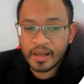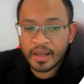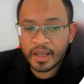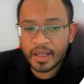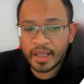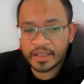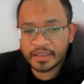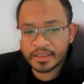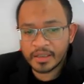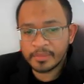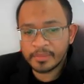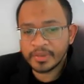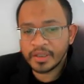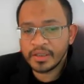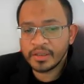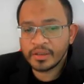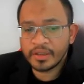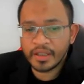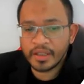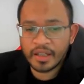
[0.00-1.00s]
And sometimes
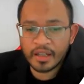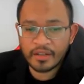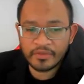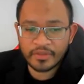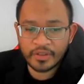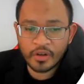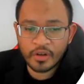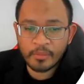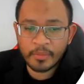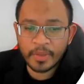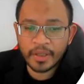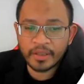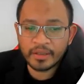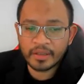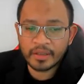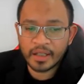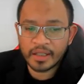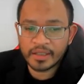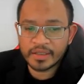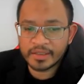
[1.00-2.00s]
you can have domain
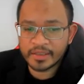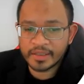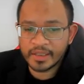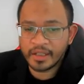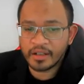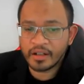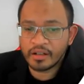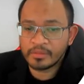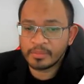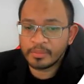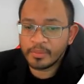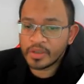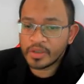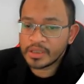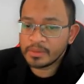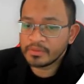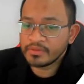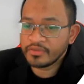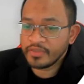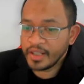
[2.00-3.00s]
set of
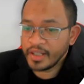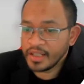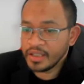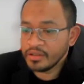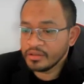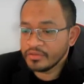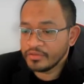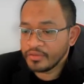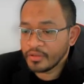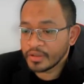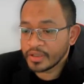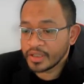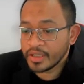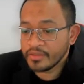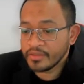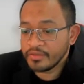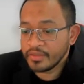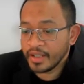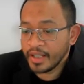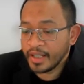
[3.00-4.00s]
possible value for
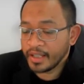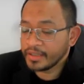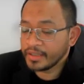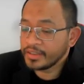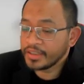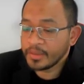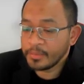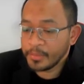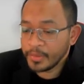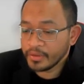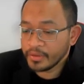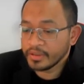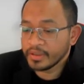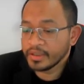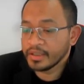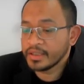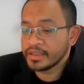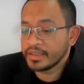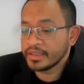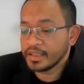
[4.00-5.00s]
given attribute
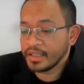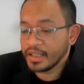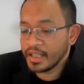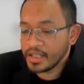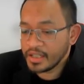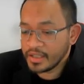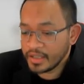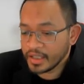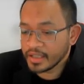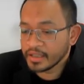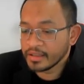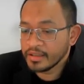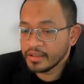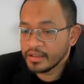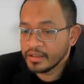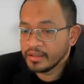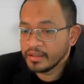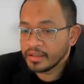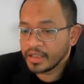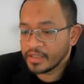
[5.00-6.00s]
selection.
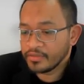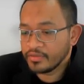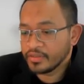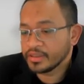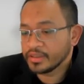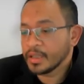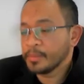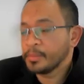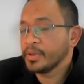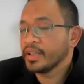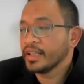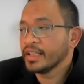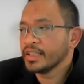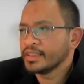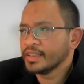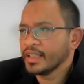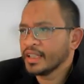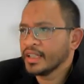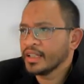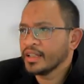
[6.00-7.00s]
Okay, for example,
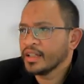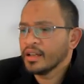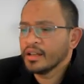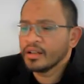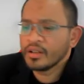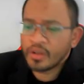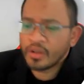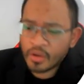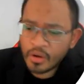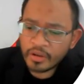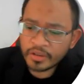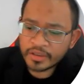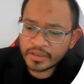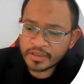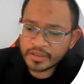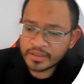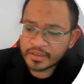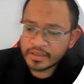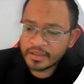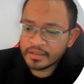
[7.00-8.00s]
let's say cost.
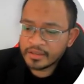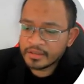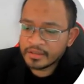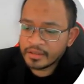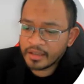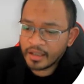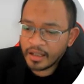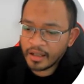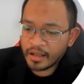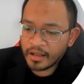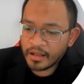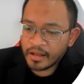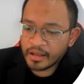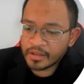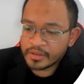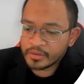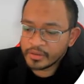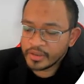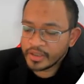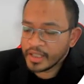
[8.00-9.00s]

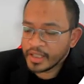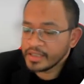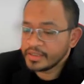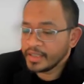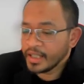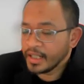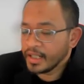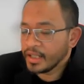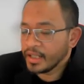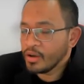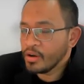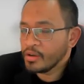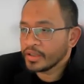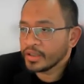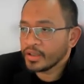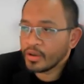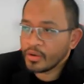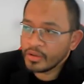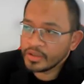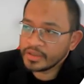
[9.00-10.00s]
So you can select all the
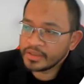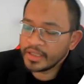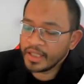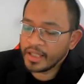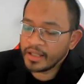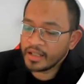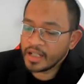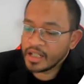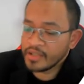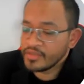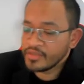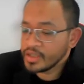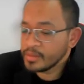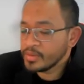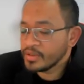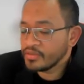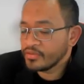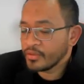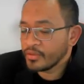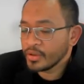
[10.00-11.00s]
costs that are
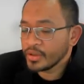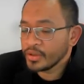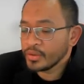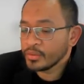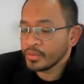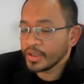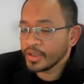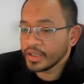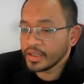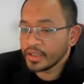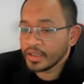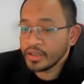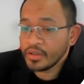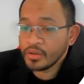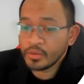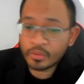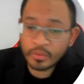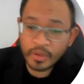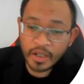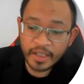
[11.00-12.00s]
available for you in the
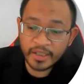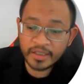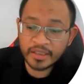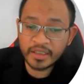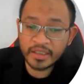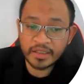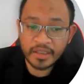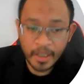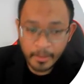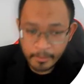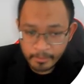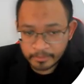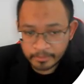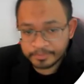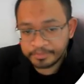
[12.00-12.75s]
UITM.